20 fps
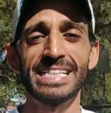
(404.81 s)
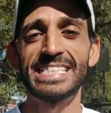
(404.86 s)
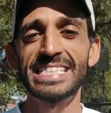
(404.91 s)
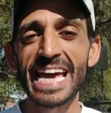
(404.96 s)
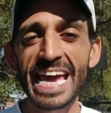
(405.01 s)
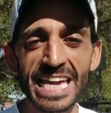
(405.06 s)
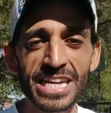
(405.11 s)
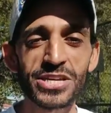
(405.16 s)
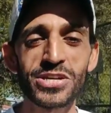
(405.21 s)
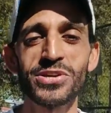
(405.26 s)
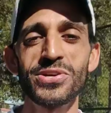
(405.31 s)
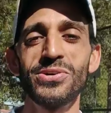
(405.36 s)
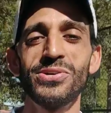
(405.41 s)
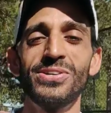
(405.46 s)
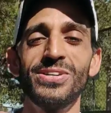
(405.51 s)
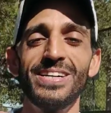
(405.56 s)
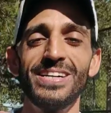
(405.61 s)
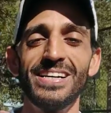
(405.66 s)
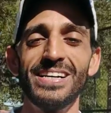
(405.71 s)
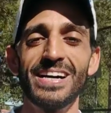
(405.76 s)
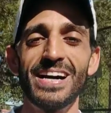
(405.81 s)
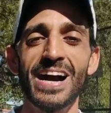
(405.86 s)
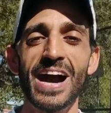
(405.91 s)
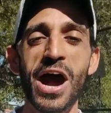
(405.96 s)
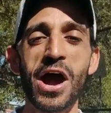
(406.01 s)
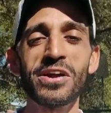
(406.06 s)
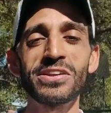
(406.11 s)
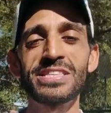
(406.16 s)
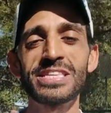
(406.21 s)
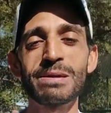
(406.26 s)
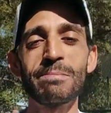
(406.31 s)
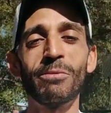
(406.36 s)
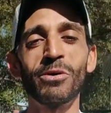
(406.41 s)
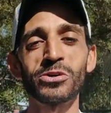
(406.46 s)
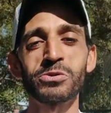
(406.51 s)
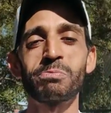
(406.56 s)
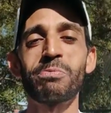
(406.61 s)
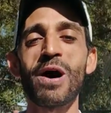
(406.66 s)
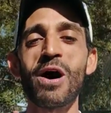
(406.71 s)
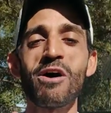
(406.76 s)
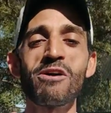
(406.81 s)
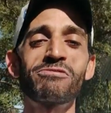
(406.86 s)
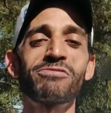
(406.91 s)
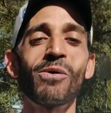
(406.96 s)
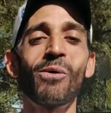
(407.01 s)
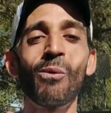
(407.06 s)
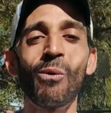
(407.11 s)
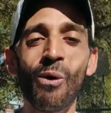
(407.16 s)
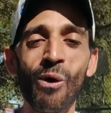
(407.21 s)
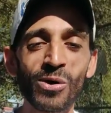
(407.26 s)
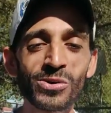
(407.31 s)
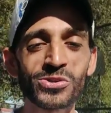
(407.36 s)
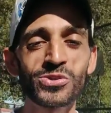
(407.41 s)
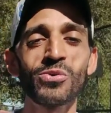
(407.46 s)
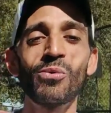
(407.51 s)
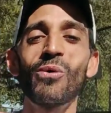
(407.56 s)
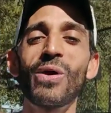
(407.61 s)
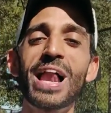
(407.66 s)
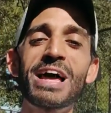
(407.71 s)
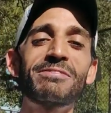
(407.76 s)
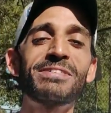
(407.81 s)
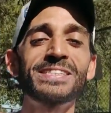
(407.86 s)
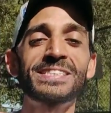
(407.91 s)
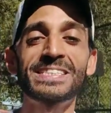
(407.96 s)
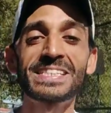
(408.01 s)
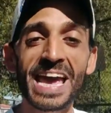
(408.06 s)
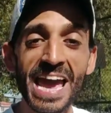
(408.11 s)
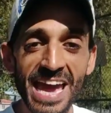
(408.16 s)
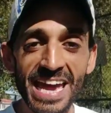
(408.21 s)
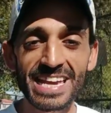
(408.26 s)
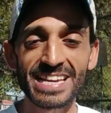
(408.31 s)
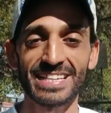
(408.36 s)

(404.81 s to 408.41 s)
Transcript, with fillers: Thank you are the most powerful words you will ever say.